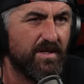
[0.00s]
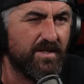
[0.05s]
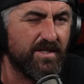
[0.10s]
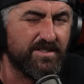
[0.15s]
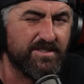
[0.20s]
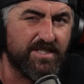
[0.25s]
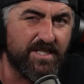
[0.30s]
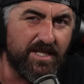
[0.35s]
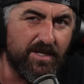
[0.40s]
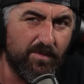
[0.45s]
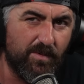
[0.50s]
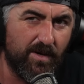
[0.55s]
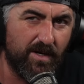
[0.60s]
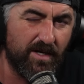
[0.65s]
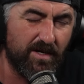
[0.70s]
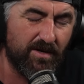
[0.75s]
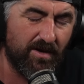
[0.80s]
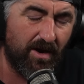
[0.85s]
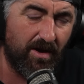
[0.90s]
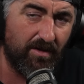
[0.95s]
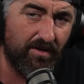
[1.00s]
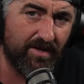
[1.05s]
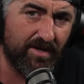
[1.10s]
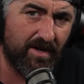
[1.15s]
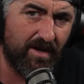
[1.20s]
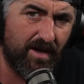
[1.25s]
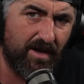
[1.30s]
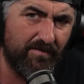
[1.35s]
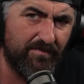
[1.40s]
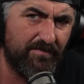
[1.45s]
does he want to call it
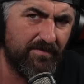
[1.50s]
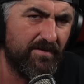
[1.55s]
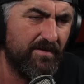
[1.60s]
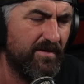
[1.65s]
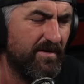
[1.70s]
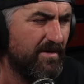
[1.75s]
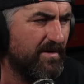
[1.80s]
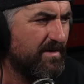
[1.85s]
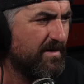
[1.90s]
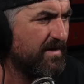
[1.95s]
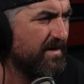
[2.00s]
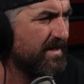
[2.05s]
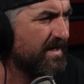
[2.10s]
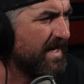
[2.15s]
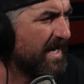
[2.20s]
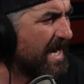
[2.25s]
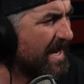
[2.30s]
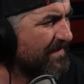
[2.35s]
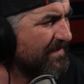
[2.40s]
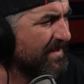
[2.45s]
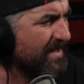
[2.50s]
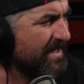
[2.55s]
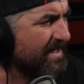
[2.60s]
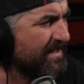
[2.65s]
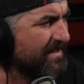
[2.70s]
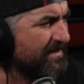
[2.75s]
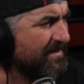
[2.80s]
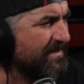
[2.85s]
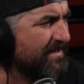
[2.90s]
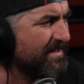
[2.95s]
off? And
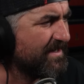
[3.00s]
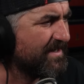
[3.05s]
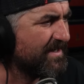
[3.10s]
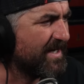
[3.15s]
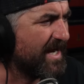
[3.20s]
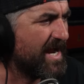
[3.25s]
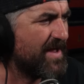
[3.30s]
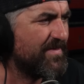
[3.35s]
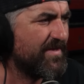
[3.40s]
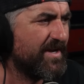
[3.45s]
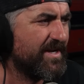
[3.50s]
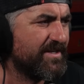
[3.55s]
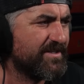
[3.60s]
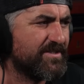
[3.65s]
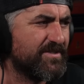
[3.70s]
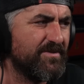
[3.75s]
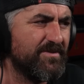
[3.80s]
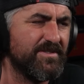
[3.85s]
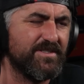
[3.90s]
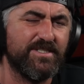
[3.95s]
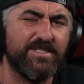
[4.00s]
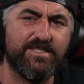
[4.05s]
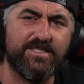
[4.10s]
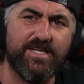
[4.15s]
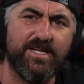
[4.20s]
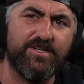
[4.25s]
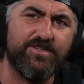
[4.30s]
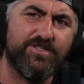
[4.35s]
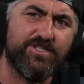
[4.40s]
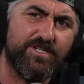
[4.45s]
then as soon as he
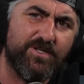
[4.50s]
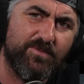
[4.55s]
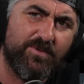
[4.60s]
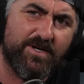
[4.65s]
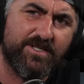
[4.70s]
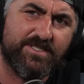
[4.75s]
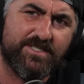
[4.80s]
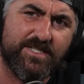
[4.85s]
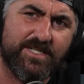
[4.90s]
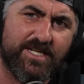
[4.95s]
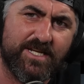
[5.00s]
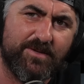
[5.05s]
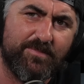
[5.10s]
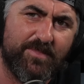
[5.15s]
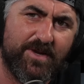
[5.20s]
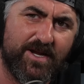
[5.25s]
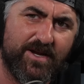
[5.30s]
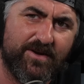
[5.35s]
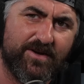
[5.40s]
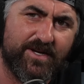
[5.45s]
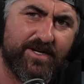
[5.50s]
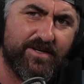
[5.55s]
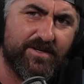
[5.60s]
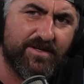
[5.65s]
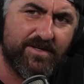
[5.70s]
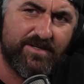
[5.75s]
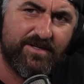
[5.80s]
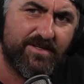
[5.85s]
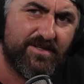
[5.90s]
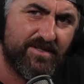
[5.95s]
said she wants to get married,
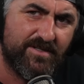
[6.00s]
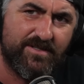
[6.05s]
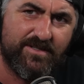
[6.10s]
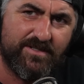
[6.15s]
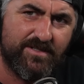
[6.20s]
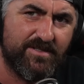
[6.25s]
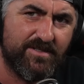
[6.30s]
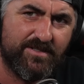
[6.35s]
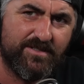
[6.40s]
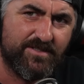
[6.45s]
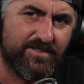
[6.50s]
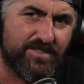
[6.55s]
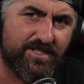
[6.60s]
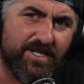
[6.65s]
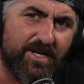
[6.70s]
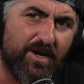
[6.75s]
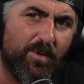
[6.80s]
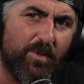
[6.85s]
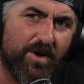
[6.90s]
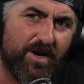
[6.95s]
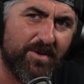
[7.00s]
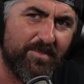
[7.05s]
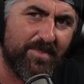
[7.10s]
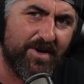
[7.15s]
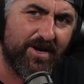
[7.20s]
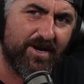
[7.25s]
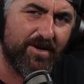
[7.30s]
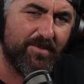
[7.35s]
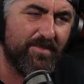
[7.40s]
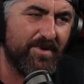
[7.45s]
she don't want to
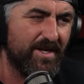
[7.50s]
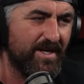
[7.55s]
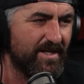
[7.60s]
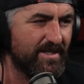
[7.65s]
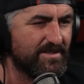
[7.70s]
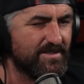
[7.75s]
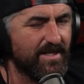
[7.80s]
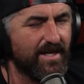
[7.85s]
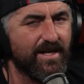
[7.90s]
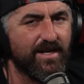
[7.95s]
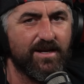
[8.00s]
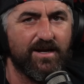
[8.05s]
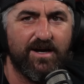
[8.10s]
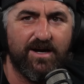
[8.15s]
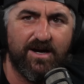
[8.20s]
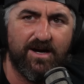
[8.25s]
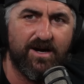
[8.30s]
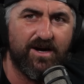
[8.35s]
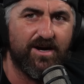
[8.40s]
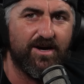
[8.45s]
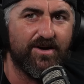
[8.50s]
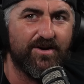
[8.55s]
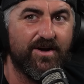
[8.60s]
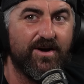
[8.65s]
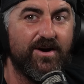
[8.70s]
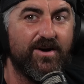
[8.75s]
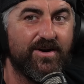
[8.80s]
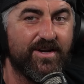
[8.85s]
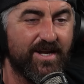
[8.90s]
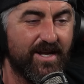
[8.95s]
marry me, it's like,
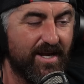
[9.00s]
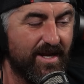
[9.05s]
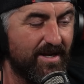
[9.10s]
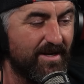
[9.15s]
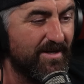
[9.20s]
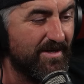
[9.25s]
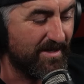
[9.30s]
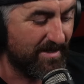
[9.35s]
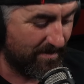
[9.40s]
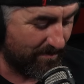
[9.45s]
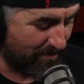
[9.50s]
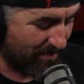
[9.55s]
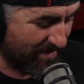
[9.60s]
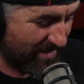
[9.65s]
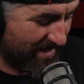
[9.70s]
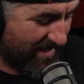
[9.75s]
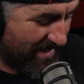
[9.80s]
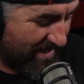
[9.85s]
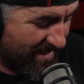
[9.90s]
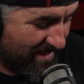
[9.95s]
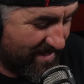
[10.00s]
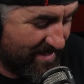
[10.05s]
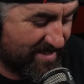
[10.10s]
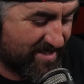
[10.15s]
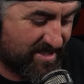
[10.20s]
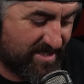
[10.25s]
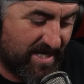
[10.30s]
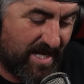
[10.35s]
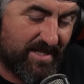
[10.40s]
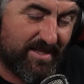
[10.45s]
oh, okay. But he
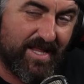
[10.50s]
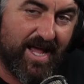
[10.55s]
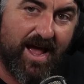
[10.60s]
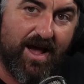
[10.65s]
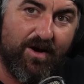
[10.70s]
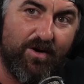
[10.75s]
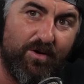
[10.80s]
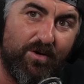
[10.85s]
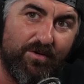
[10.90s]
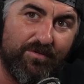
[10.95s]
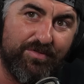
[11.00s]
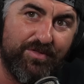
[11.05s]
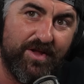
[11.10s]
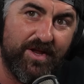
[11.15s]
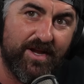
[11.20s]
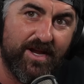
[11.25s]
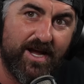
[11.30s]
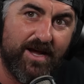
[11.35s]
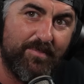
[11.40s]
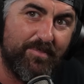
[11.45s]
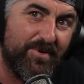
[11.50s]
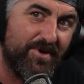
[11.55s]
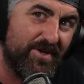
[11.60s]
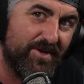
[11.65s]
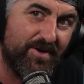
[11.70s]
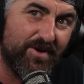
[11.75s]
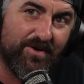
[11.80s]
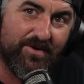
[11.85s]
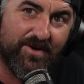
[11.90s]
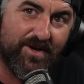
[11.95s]
set that whole thing up and
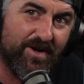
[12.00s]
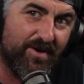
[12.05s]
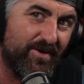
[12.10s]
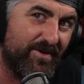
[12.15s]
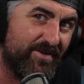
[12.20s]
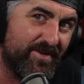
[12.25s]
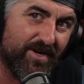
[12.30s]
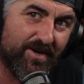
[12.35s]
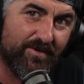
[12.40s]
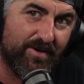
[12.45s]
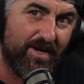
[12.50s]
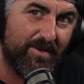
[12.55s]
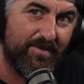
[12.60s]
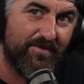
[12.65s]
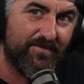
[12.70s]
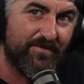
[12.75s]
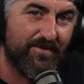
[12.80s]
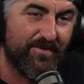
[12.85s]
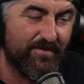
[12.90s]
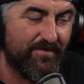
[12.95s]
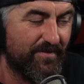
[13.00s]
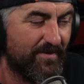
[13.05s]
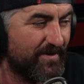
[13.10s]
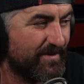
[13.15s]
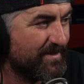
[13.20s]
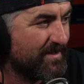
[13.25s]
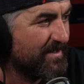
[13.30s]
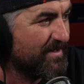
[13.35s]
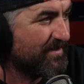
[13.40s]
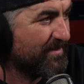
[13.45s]
you don't know until right before
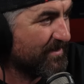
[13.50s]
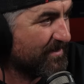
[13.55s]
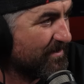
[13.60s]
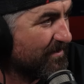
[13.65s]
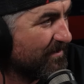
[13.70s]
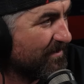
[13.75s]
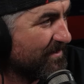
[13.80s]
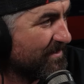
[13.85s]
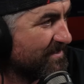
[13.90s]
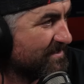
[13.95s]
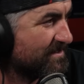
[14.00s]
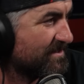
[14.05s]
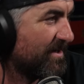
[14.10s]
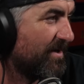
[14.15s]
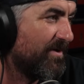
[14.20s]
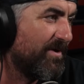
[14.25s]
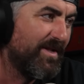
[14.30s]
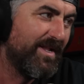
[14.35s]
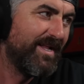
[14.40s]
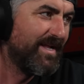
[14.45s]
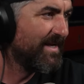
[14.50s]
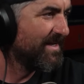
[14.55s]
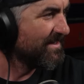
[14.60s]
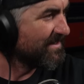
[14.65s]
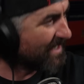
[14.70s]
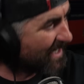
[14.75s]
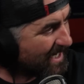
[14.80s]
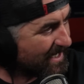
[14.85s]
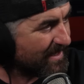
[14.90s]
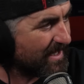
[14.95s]
the chorus. So
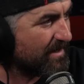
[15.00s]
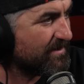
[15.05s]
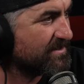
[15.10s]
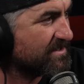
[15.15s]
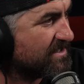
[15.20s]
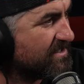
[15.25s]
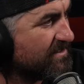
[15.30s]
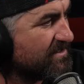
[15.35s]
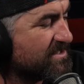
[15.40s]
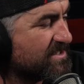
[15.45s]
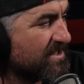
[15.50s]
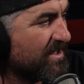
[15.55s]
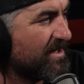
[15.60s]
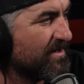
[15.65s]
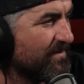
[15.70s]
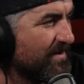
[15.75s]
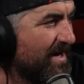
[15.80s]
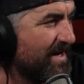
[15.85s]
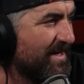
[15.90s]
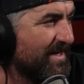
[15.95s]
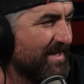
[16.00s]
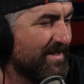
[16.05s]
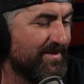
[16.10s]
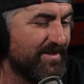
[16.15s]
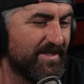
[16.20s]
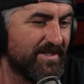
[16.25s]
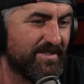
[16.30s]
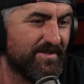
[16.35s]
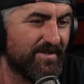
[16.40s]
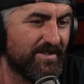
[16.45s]
dang, that was good songwriting, and
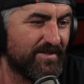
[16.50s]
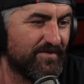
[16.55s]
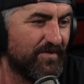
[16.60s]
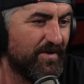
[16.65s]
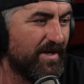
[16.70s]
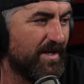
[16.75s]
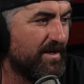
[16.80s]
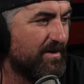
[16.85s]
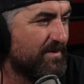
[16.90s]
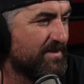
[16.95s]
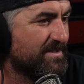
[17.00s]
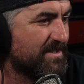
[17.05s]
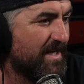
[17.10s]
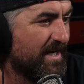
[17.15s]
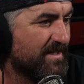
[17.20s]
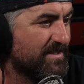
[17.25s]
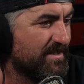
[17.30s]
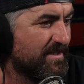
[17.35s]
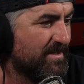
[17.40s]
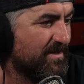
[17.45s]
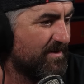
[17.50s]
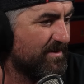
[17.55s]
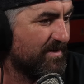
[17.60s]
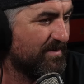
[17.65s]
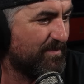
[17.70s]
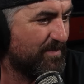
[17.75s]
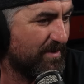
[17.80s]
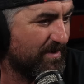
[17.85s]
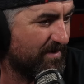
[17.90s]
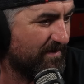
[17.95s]
this video was
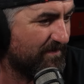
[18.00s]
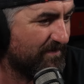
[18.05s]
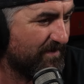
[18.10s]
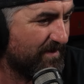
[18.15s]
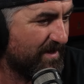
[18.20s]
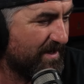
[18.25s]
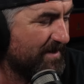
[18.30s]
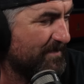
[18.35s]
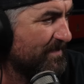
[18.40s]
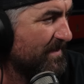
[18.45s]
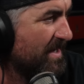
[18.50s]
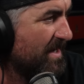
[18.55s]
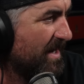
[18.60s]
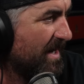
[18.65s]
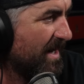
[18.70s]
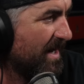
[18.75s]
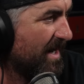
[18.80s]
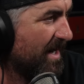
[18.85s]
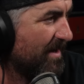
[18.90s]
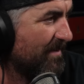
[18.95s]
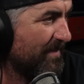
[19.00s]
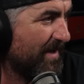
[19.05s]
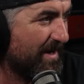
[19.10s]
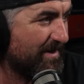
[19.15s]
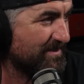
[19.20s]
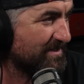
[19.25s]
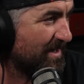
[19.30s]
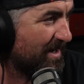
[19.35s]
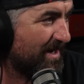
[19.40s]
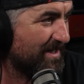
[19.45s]
executed beautifully. That
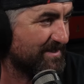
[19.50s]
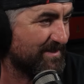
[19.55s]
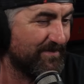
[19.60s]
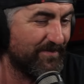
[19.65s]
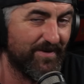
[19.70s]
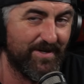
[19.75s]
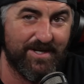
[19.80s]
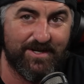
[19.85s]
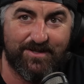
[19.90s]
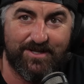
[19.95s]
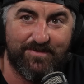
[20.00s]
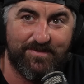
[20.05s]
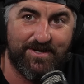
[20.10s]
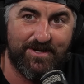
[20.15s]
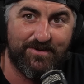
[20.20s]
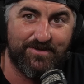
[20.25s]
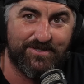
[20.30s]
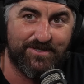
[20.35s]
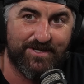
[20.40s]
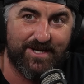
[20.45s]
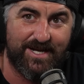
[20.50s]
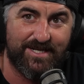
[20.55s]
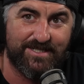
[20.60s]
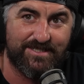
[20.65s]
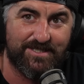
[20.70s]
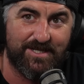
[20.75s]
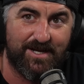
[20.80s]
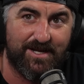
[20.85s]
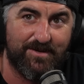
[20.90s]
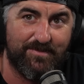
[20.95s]
was an awesome video. Let me know what you guys
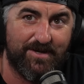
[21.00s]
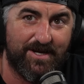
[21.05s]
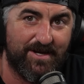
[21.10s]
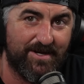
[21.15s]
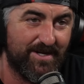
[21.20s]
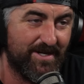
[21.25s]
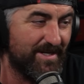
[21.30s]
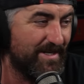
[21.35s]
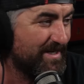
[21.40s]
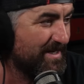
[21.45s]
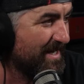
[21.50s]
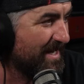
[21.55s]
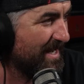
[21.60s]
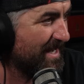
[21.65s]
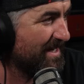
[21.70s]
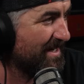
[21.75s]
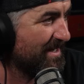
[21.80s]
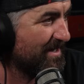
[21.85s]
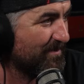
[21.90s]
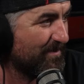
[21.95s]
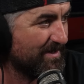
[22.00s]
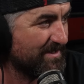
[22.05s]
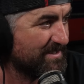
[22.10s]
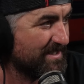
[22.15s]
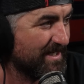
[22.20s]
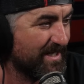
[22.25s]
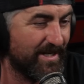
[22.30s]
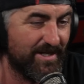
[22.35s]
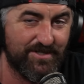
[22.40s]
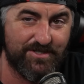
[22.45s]
thought about it. And once
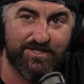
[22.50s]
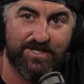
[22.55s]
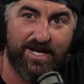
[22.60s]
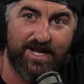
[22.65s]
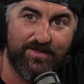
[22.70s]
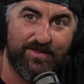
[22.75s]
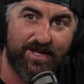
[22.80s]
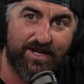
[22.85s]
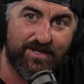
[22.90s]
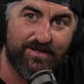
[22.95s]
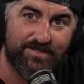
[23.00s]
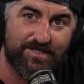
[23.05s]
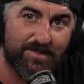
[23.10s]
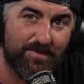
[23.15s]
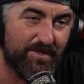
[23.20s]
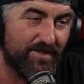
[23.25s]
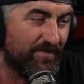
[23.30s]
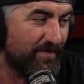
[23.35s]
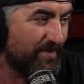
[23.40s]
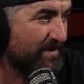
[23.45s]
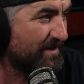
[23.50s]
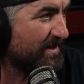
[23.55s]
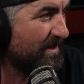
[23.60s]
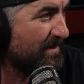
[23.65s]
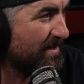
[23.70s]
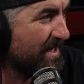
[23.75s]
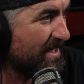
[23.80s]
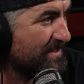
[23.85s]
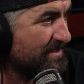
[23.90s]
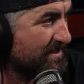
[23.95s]
again, Shay, thank you so much for the
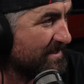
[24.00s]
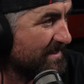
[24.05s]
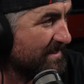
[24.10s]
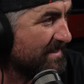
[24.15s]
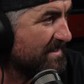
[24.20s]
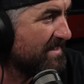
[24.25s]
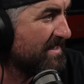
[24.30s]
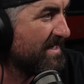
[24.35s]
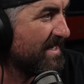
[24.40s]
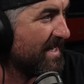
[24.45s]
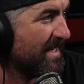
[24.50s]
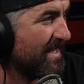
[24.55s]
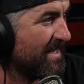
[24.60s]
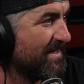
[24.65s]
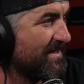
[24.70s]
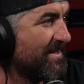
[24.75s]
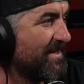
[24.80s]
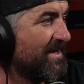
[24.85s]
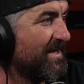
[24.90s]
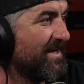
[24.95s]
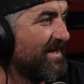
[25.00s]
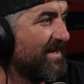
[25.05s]
donation. And